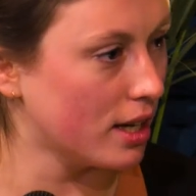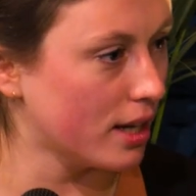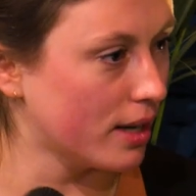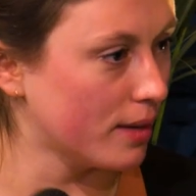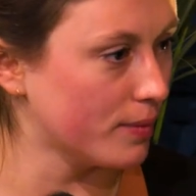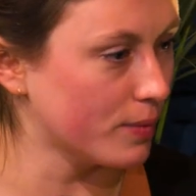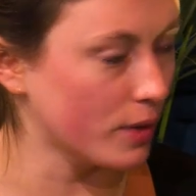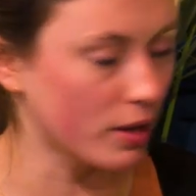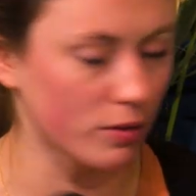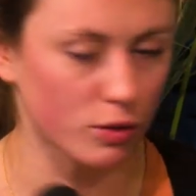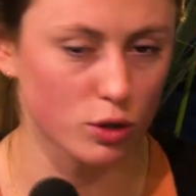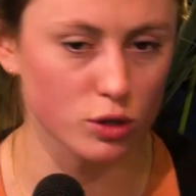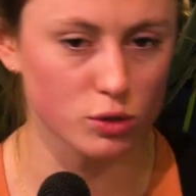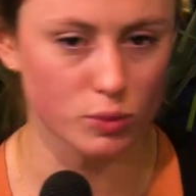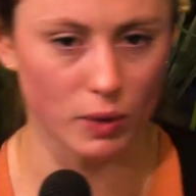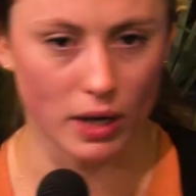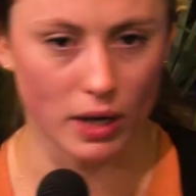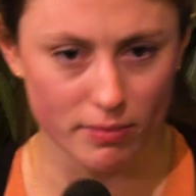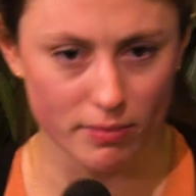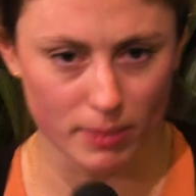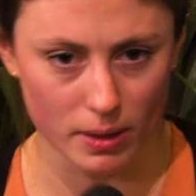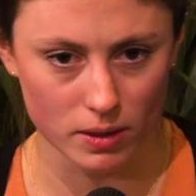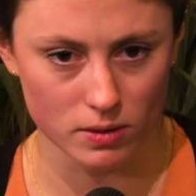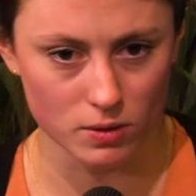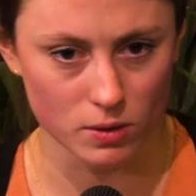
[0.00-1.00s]
Um, of course,
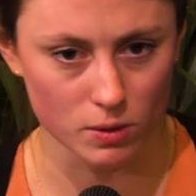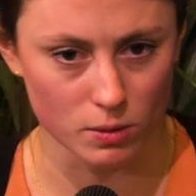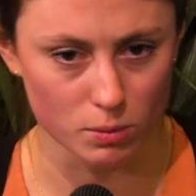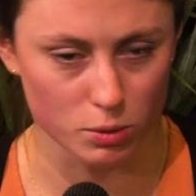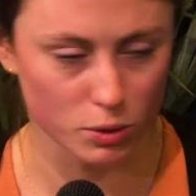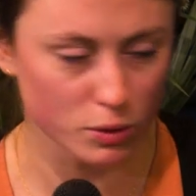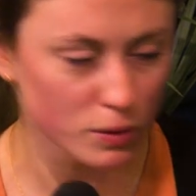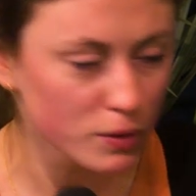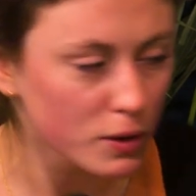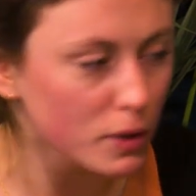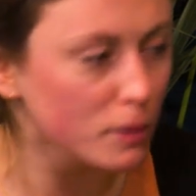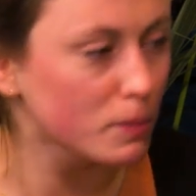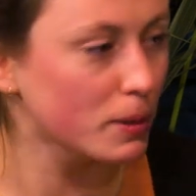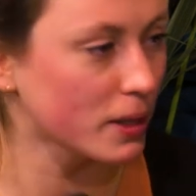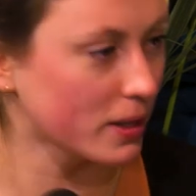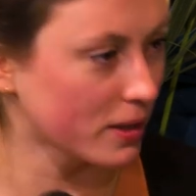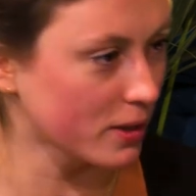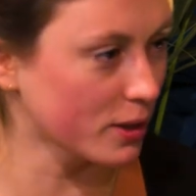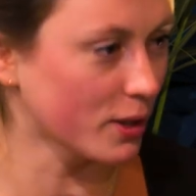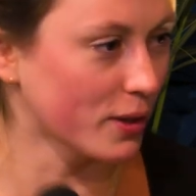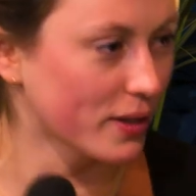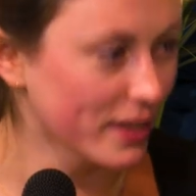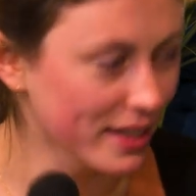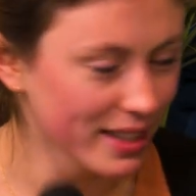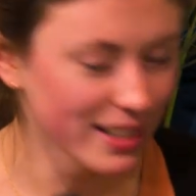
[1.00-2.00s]
parental approval, but,
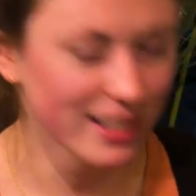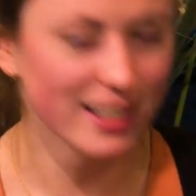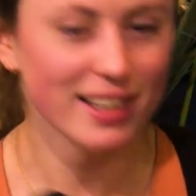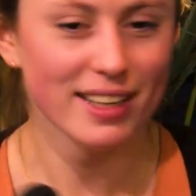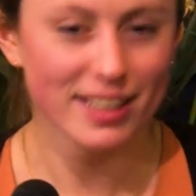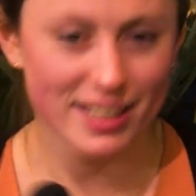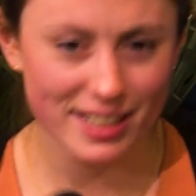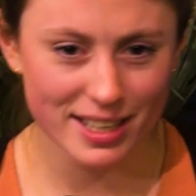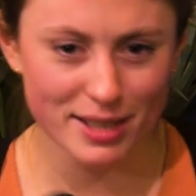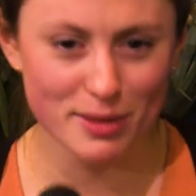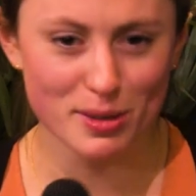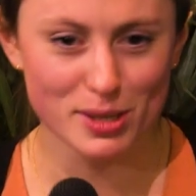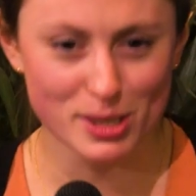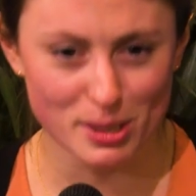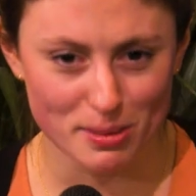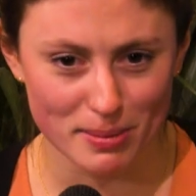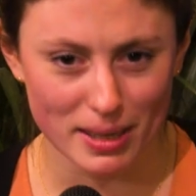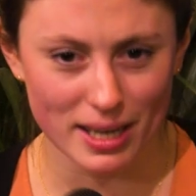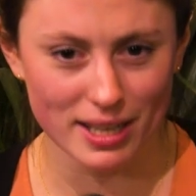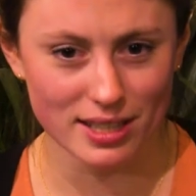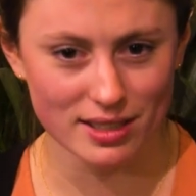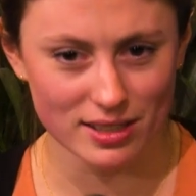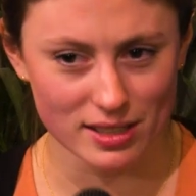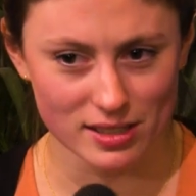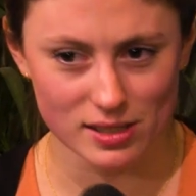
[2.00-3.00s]
you know, he was a
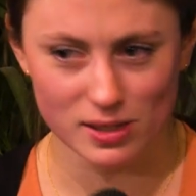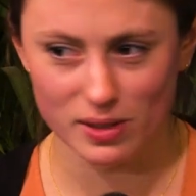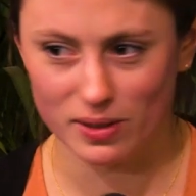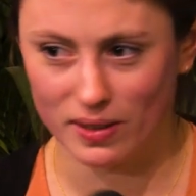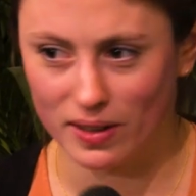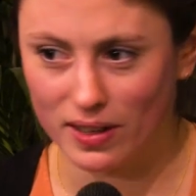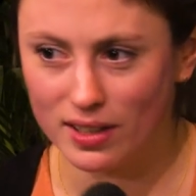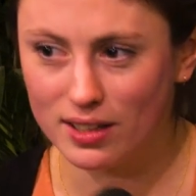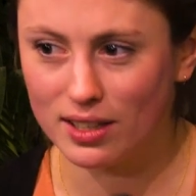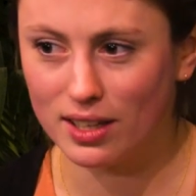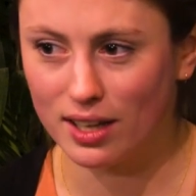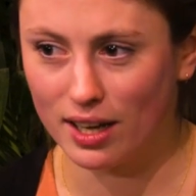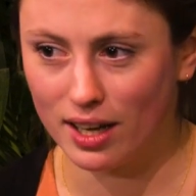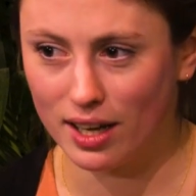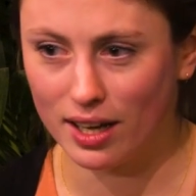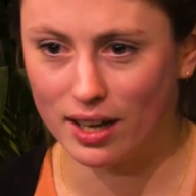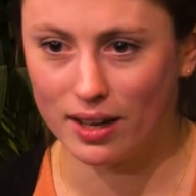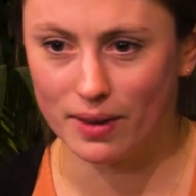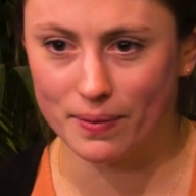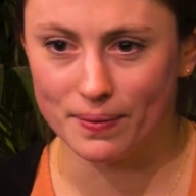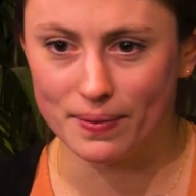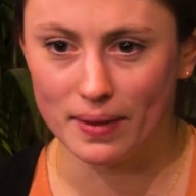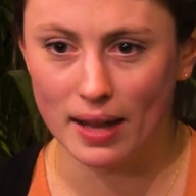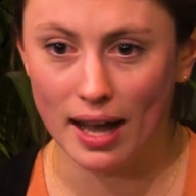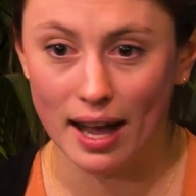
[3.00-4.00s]
minor and so on.
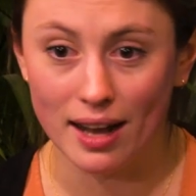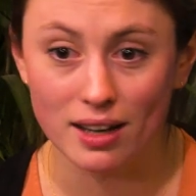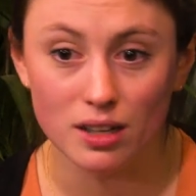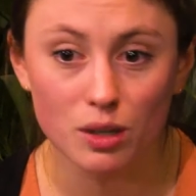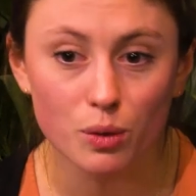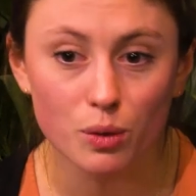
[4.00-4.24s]
Um, and